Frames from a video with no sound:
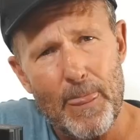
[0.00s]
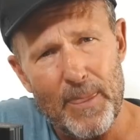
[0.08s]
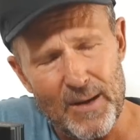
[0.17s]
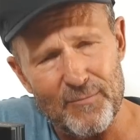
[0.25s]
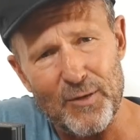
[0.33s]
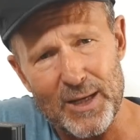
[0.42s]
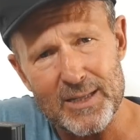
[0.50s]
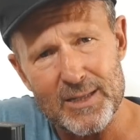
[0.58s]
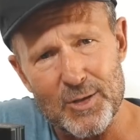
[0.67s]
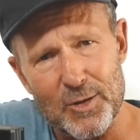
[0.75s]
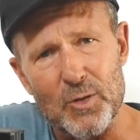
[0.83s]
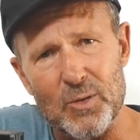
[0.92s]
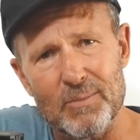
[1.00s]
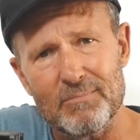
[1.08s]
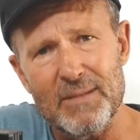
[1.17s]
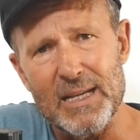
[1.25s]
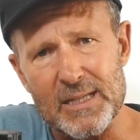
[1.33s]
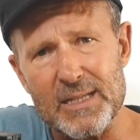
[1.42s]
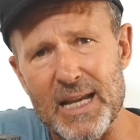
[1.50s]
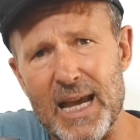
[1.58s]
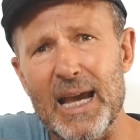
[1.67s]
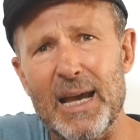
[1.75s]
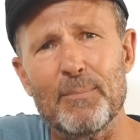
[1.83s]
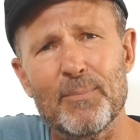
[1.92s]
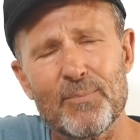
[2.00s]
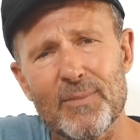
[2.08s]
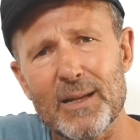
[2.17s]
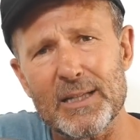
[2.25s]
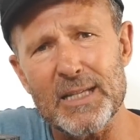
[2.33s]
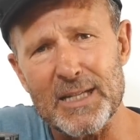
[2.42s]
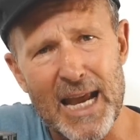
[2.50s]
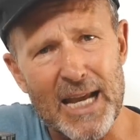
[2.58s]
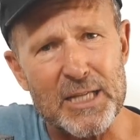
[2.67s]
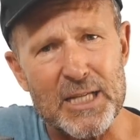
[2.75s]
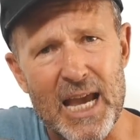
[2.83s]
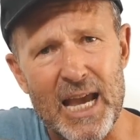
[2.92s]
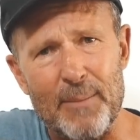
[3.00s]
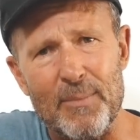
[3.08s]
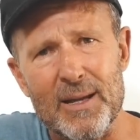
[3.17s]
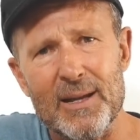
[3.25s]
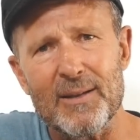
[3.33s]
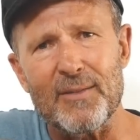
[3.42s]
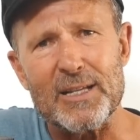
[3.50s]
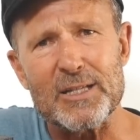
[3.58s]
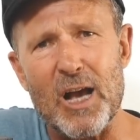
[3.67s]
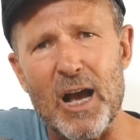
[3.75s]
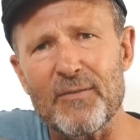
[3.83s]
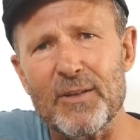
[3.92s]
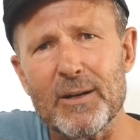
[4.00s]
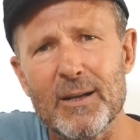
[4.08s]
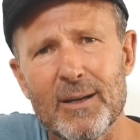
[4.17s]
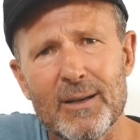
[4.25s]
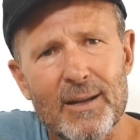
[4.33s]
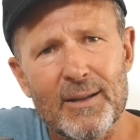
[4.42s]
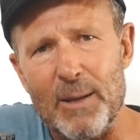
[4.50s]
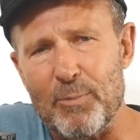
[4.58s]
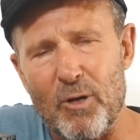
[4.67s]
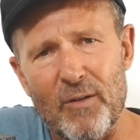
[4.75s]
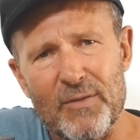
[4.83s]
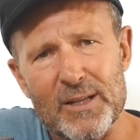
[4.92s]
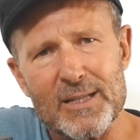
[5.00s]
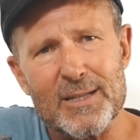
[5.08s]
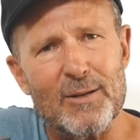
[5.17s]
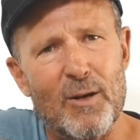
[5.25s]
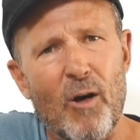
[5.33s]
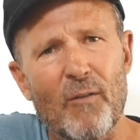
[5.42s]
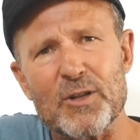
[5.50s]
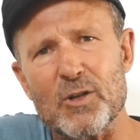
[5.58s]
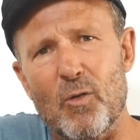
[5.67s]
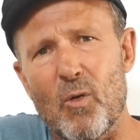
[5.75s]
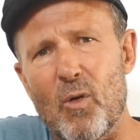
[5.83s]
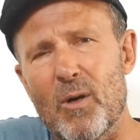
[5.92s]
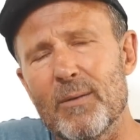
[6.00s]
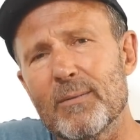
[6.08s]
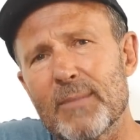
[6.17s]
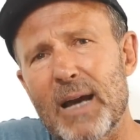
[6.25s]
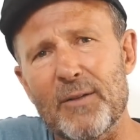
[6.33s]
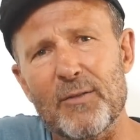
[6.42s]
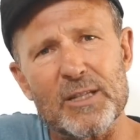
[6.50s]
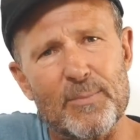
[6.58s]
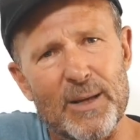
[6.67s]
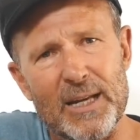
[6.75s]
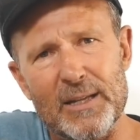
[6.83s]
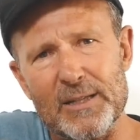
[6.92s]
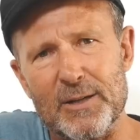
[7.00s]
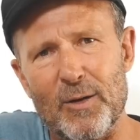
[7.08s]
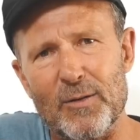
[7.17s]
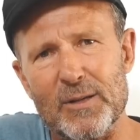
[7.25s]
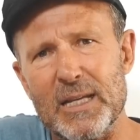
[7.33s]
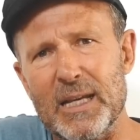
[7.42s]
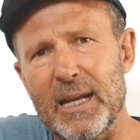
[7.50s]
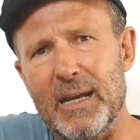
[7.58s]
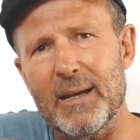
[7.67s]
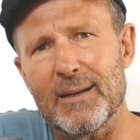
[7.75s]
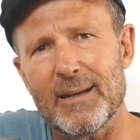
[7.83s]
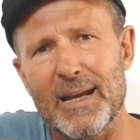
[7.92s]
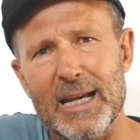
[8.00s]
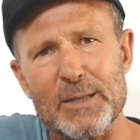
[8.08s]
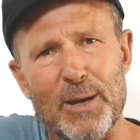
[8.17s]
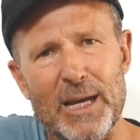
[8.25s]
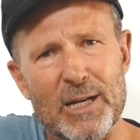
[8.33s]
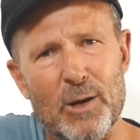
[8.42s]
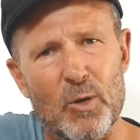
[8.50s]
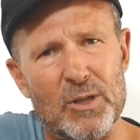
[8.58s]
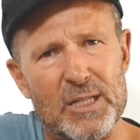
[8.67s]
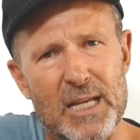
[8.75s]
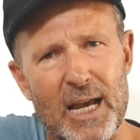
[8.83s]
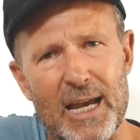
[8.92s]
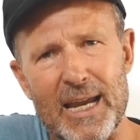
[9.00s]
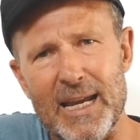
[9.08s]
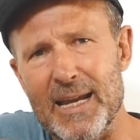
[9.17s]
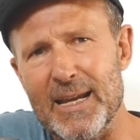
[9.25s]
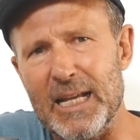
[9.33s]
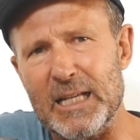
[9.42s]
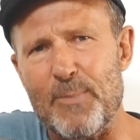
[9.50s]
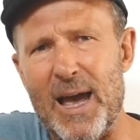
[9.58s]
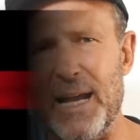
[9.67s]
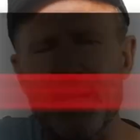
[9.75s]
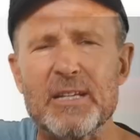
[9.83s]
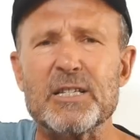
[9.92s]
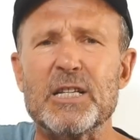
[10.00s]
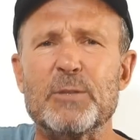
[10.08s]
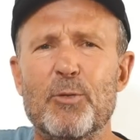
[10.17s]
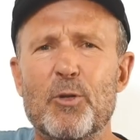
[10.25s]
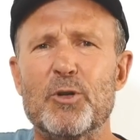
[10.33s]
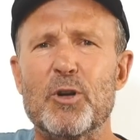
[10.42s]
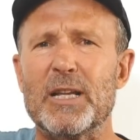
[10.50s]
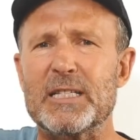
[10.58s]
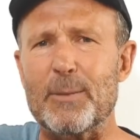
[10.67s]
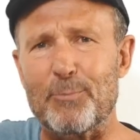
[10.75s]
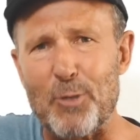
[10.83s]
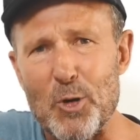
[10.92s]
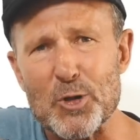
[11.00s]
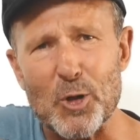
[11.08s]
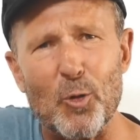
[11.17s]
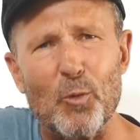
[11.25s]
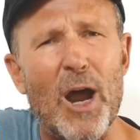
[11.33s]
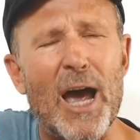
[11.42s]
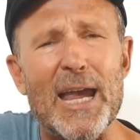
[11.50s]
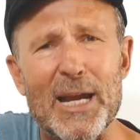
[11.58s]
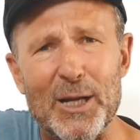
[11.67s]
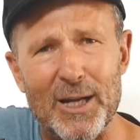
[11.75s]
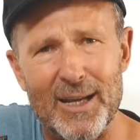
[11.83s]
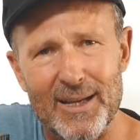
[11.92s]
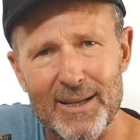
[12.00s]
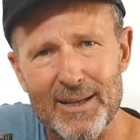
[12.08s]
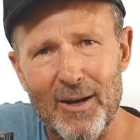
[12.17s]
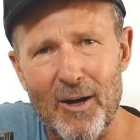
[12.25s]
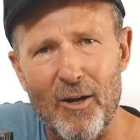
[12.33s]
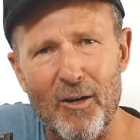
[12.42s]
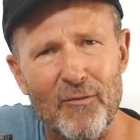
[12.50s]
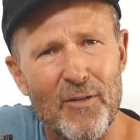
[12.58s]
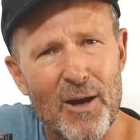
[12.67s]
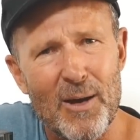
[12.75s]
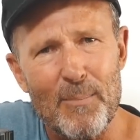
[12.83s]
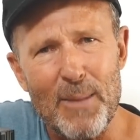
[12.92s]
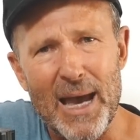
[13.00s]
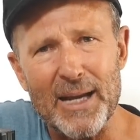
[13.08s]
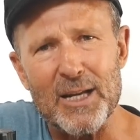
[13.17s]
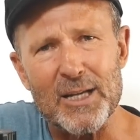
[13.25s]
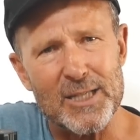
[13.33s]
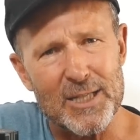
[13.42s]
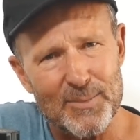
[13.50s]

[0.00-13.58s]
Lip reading: Netflix too is a scam. It's a tax scam. They siphon their profits offshore, hundreds of millions of dollars a year. As Petter would say, it's madness, it's brutal, it's a brutal reign of madness.